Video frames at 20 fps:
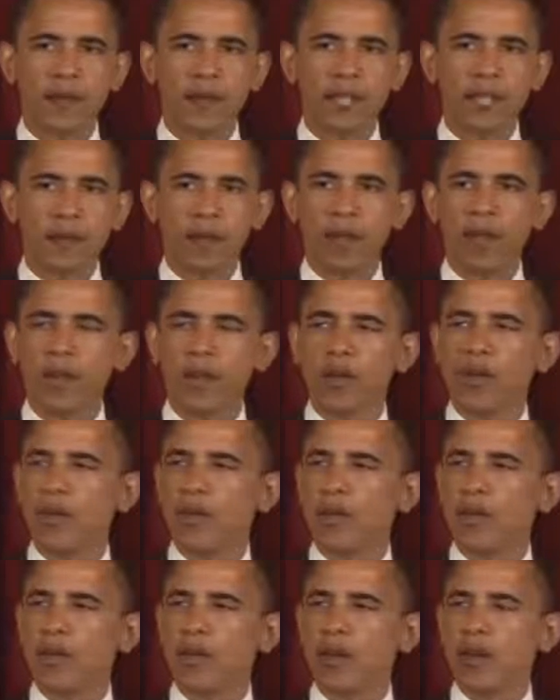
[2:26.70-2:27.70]
people
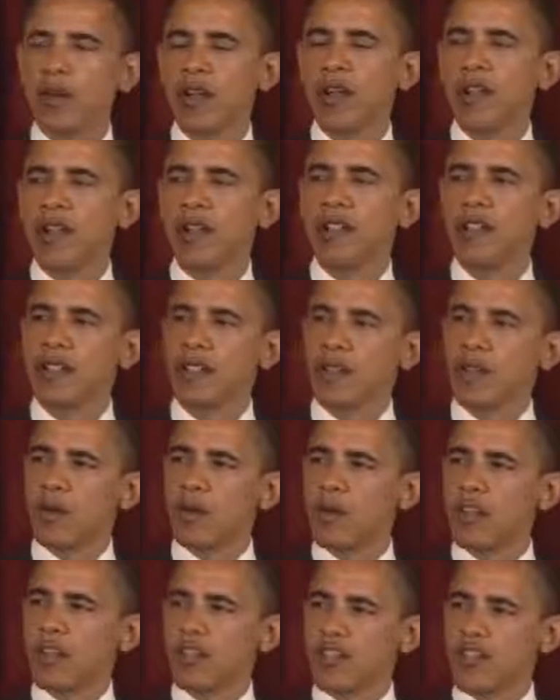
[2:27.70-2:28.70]
who were
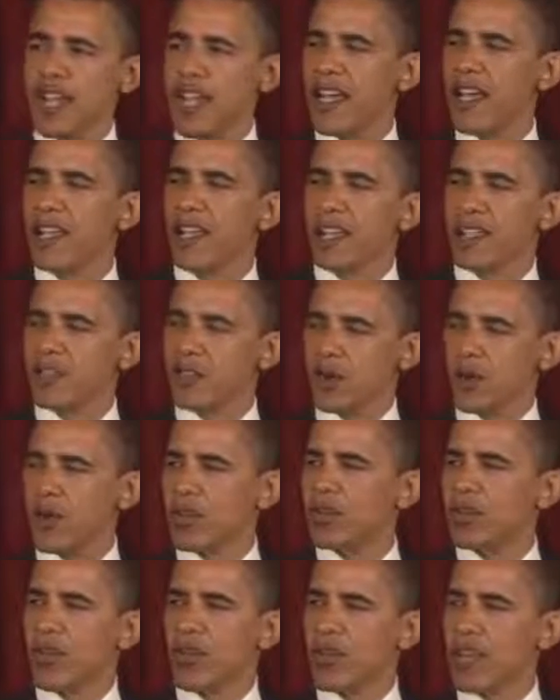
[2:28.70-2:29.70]
enduring jail and
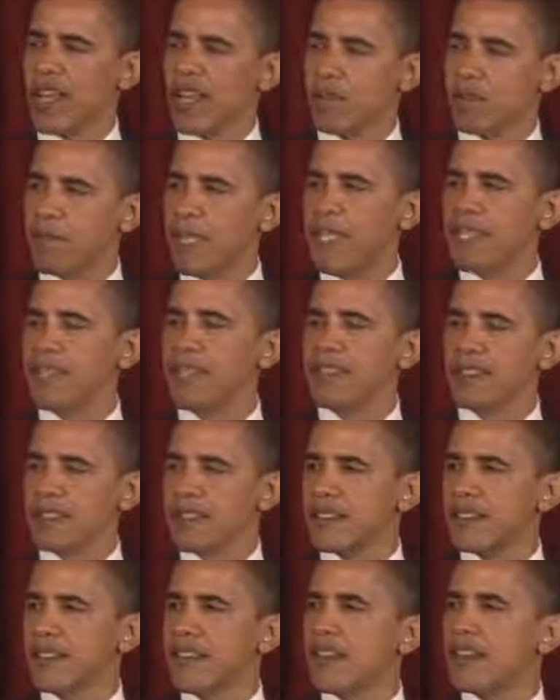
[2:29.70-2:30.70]
torture and
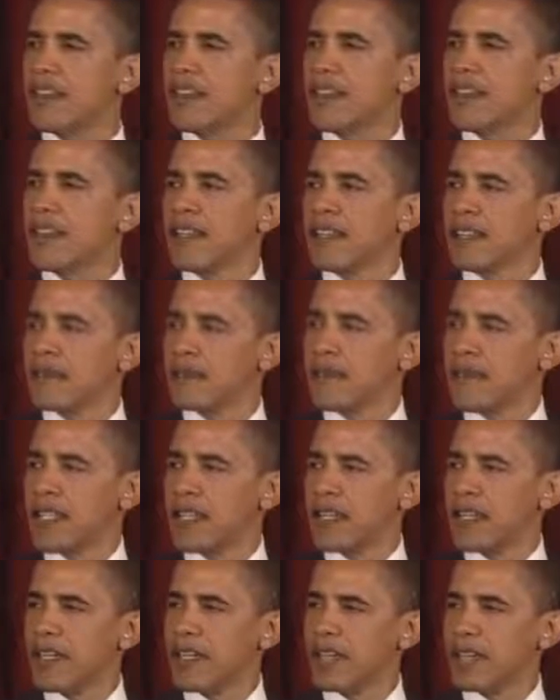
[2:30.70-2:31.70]
beatings
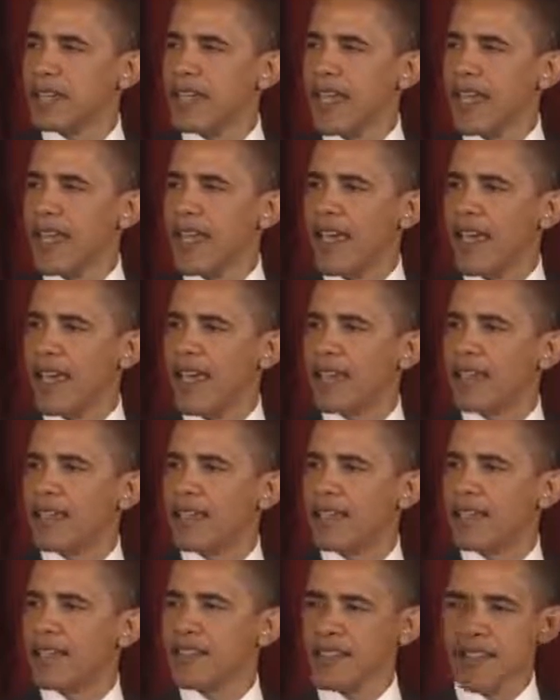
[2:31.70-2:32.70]
because they
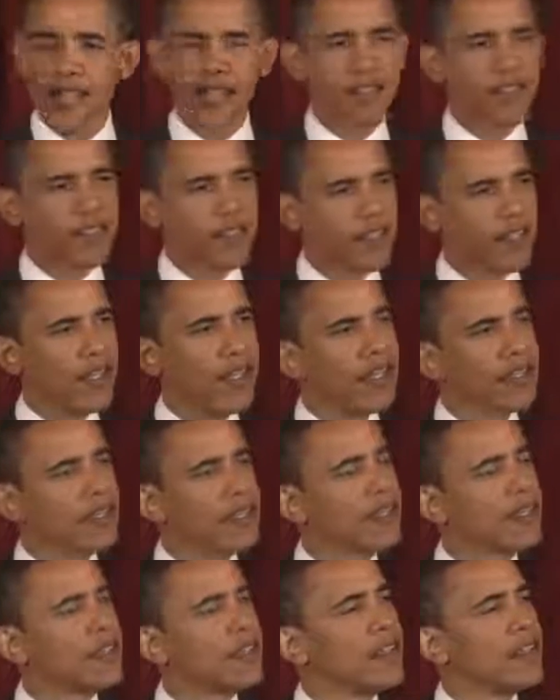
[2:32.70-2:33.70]
had a sense that
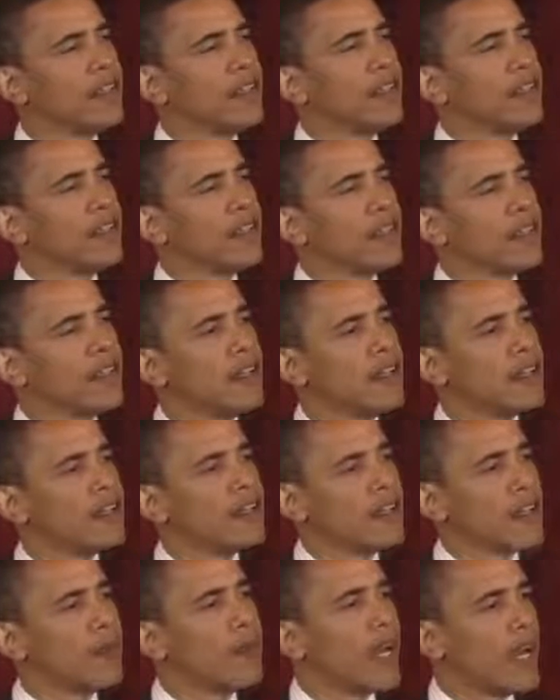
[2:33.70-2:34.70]

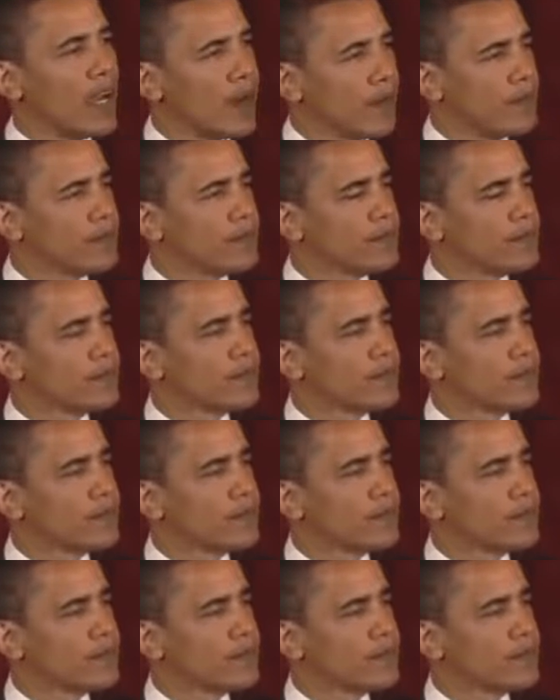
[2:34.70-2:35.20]
somehow,